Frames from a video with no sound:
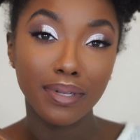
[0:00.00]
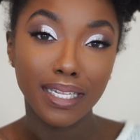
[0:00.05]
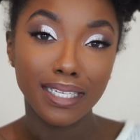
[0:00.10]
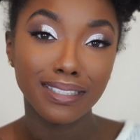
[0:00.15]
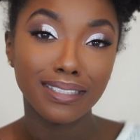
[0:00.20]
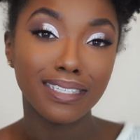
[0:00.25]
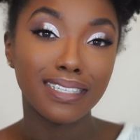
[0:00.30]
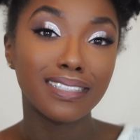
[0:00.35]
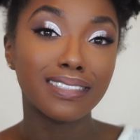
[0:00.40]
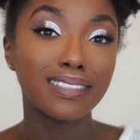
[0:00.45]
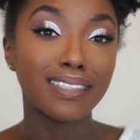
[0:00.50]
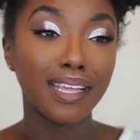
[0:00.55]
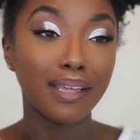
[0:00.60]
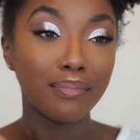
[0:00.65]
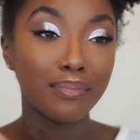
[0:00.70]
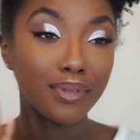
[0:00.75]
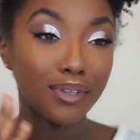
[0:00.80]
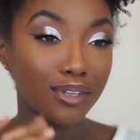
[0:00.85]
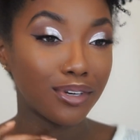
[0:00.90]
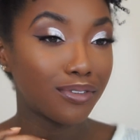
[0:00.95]
blessed, and
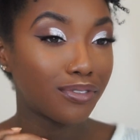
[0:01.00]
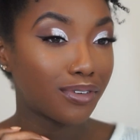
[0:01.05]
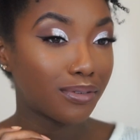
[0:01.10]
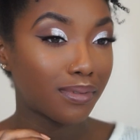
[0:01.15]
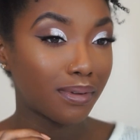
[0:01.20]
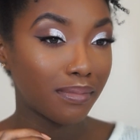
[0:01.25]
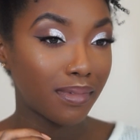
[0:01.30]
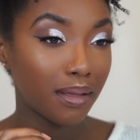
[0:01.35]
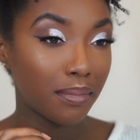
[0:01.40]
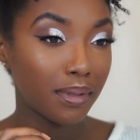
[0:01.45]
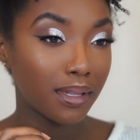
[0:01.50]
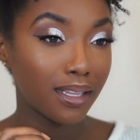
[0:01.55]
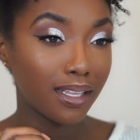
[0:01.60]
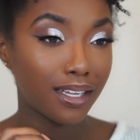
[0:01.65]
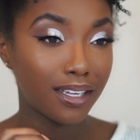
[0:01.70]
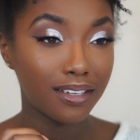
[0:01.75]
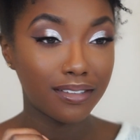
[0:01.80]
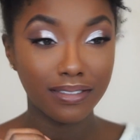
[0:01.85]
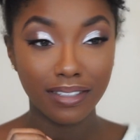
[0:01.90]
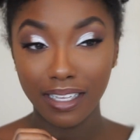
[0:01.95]
stay beautiful, my baby
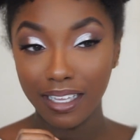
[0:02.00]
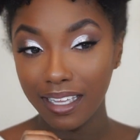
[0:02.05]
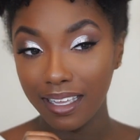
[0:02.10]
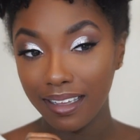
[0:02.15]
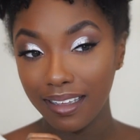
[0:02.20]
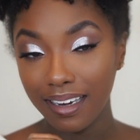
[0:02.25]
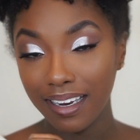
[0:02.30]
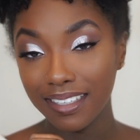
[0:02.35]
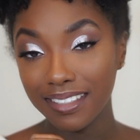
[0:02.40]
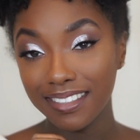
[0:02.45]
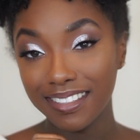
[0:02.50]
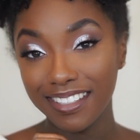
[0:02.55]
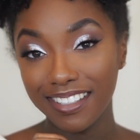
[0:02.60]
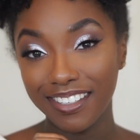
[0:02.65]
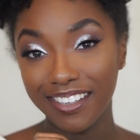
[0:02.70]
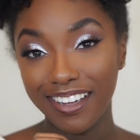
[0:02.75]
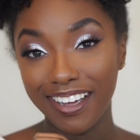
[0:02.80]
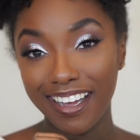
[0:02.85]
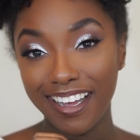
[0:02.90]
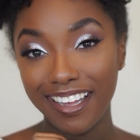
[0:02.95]
loves. And I'll see
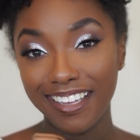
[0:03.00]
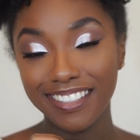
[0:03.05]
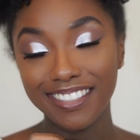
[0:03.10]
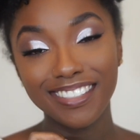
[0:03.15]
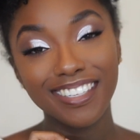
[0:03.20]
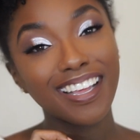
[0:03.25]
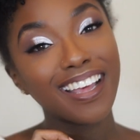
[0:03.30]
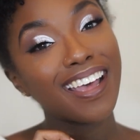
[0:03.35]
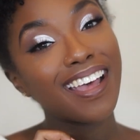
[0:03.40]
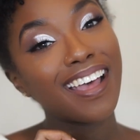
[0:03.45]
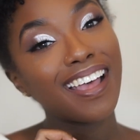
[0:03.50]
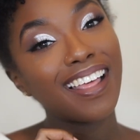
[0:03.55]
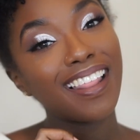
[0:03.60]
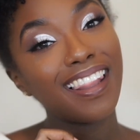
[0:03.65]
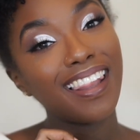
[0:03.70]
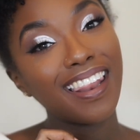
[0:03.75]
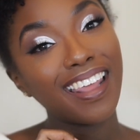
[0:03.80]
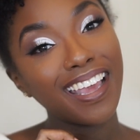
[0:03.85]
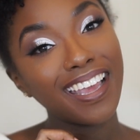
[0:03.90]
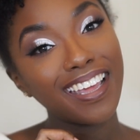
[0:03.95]
you guys
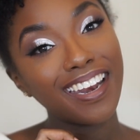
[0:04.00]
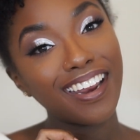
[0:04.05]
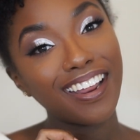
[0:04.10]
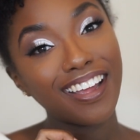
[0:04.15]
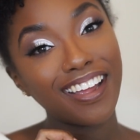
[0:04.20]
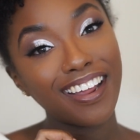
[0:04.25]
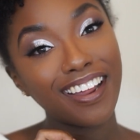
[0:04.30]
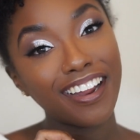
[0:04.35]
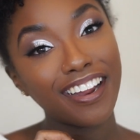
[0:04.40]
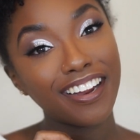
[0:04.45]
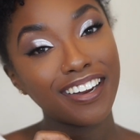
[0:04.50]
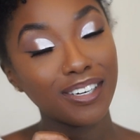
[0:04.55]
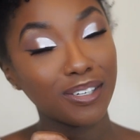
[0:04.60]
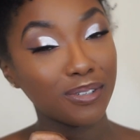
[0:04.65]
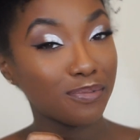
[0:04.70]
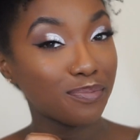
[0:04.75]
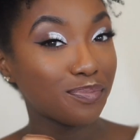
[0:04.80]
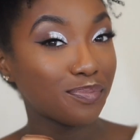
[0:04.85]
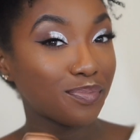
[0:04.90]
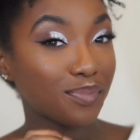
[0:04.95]
later.
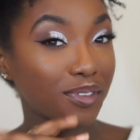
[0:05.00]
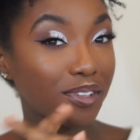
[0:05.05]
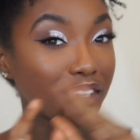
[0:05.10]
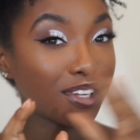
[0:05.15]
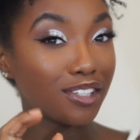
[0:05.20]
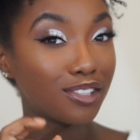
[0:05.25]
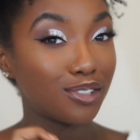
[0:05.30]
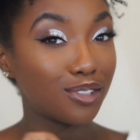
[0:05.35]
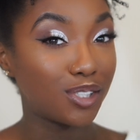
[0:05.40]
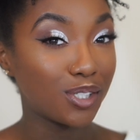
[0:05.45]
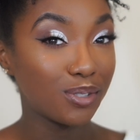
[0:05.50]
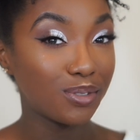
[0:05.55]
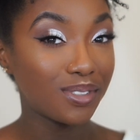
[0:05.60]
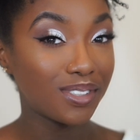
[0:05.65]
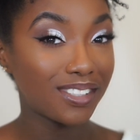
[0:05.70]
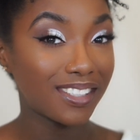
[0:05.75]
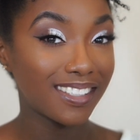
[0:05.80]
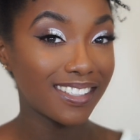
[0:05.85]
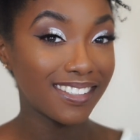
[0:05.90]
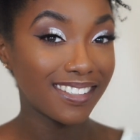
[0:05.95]

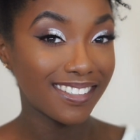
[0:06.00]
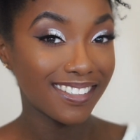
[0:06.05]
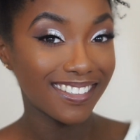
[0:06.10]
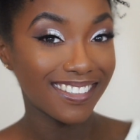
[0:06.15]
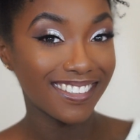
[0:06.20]
Deuces.